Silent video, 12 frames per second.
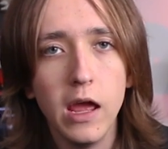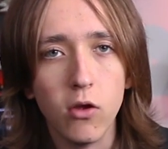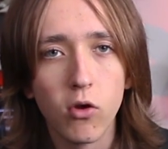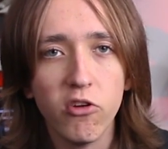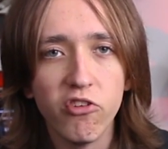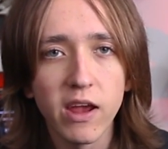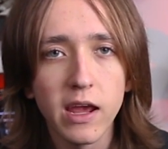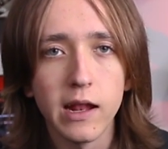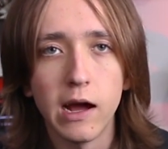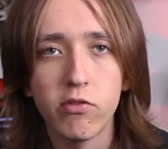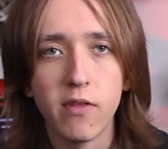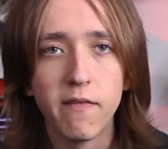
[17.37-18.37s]
You can check
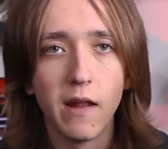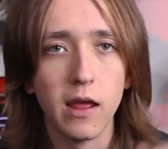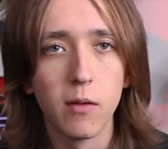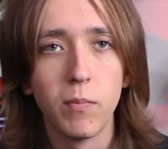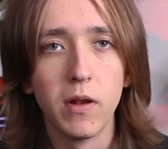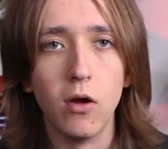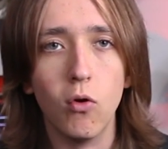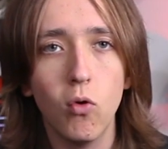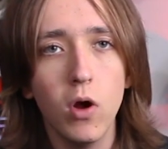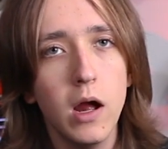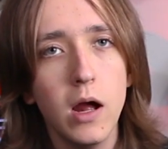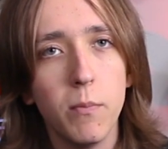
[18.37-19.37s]
it out at the link
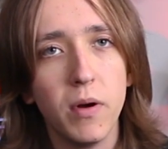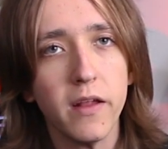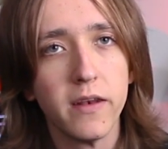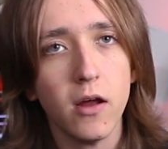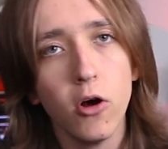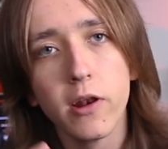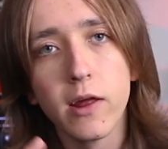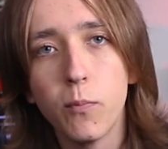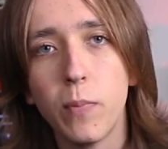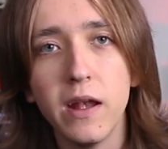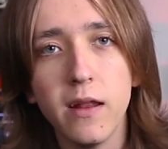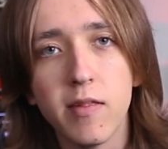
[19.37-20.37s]
below, but all the
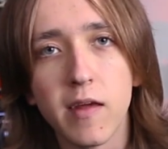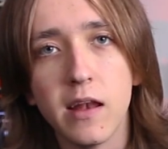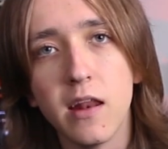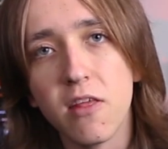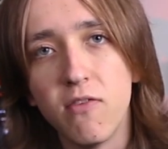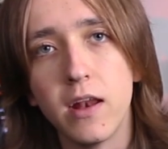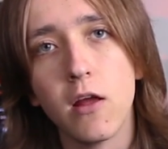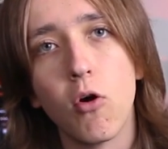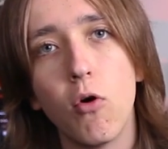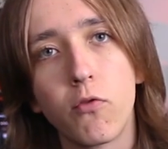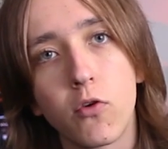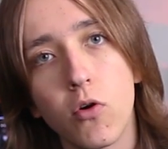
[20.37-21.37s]
opinions in this
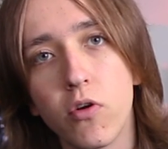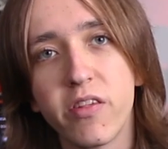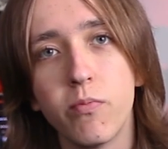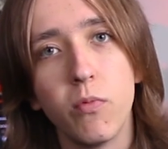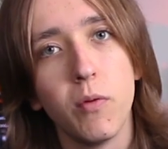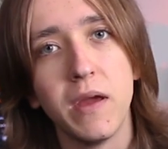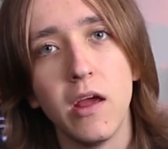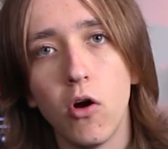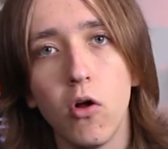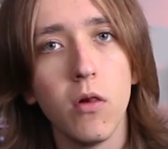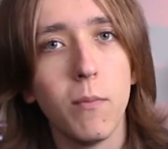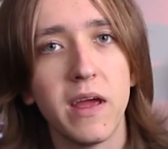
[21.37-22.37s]
video of course will be
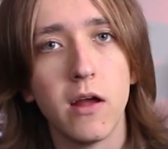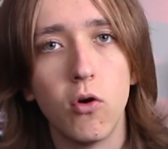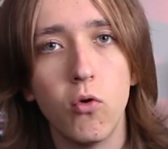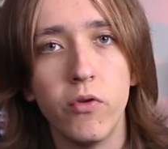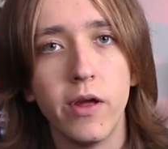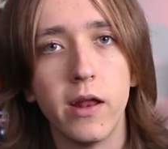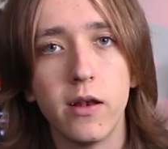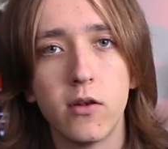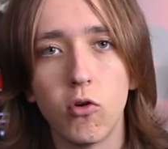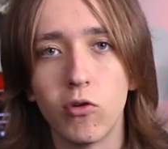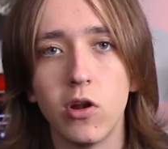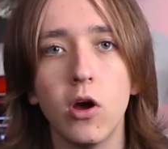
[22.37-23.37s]
all my own
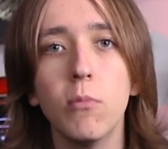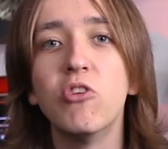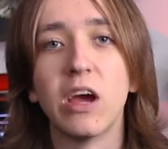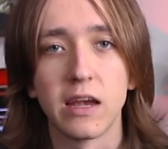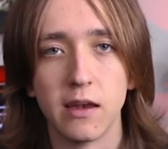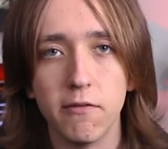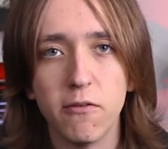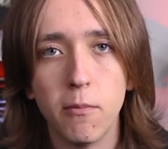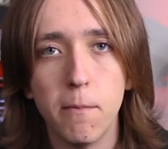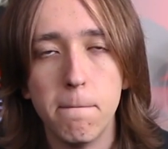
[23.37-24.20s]
and totally objective.